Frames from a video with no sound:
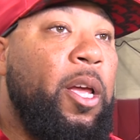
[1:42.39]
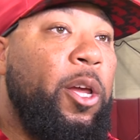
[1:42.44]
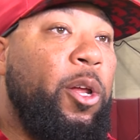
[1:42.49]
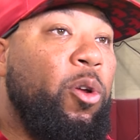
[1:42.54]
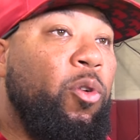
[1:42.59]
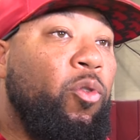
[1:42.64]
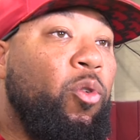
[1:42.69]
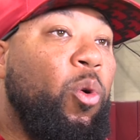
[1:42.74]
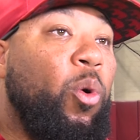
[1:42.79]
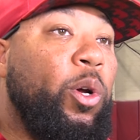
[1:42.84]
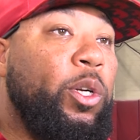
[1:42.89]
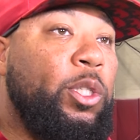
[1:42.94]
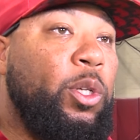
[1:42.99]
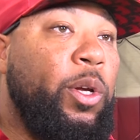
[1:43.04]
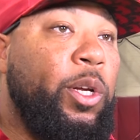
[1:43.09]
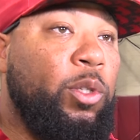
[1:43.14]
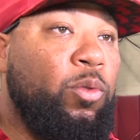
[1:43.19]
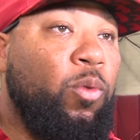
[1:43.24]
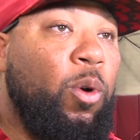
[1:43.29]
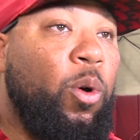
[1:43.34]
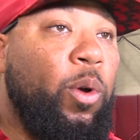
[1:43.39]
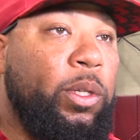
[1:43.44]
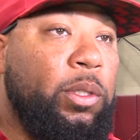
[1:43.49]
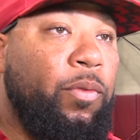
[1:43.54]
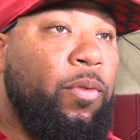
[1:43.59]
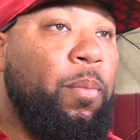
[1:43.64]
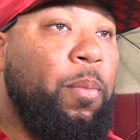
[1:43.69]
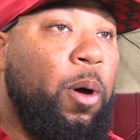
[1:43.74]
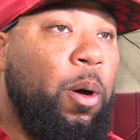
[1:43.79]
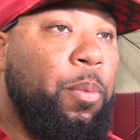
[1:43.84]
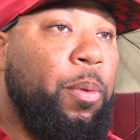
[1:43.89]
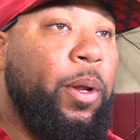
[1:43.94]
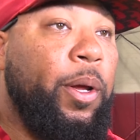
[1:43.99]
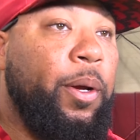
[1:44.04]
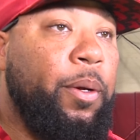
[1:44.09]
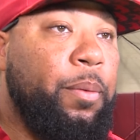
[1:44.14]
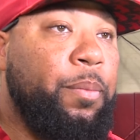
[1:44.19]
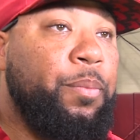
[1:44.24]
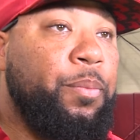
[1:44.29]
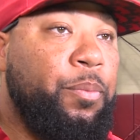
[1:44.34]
You know, grow into his role as a football player.